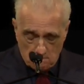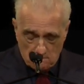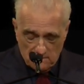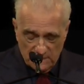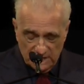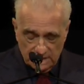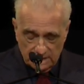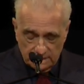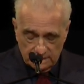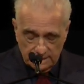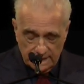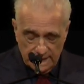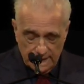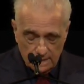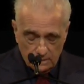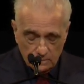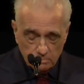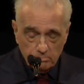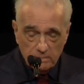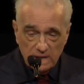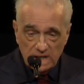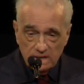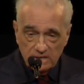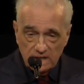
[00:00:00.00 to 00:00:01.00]
and allowed
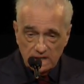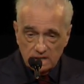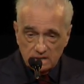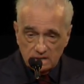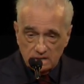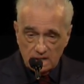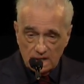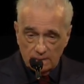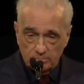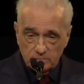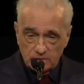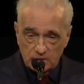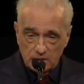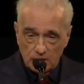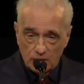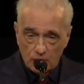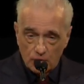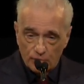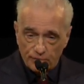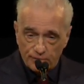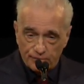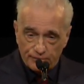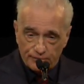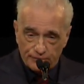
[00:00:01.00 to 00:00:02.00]
me the attempt to
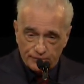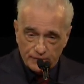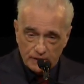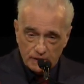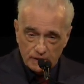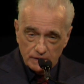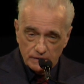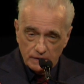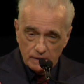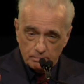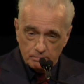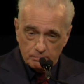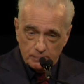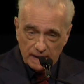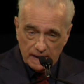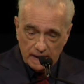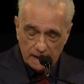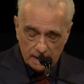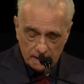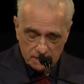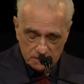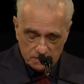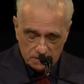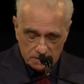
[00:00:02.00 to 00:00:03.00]
go further
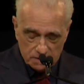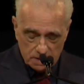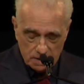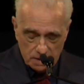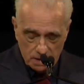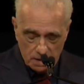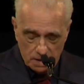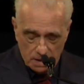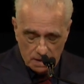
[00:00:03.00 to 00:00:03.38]
past